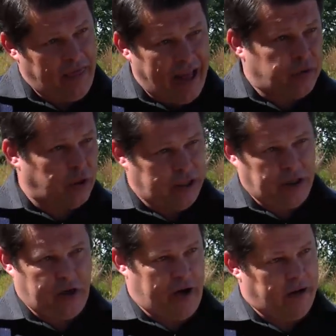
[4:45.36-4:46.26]
That's what's in
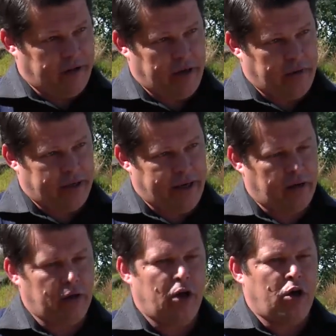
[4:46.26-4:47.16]
the ground here right
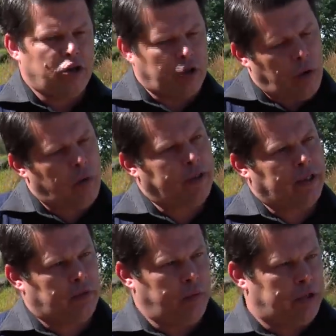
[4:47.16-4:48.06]
now. So what we
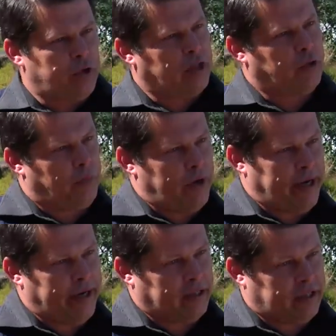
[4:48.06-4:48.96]
did is we tried to bring
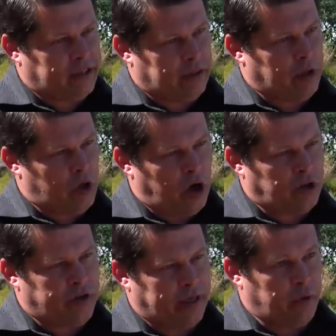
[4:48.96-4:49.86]
in a system, a
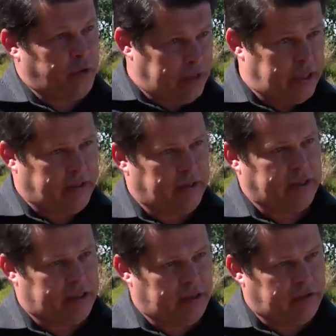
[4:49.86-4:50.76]
contract, which we did
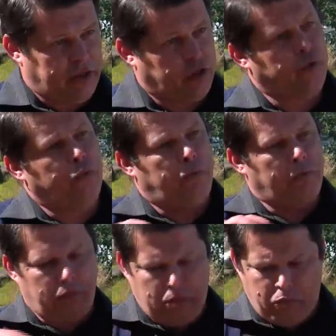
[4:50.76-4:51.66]
successfully to
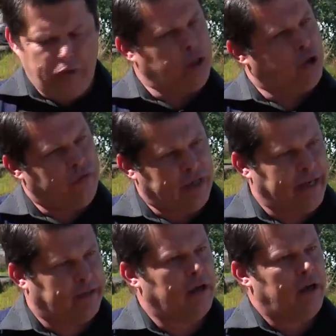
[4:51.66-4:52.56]

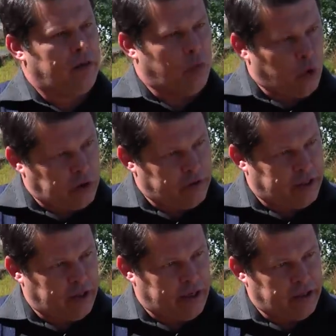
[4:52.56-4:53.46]
rejuvenate the water
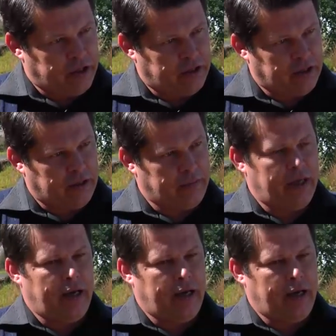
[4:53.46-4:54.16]
reticulation system.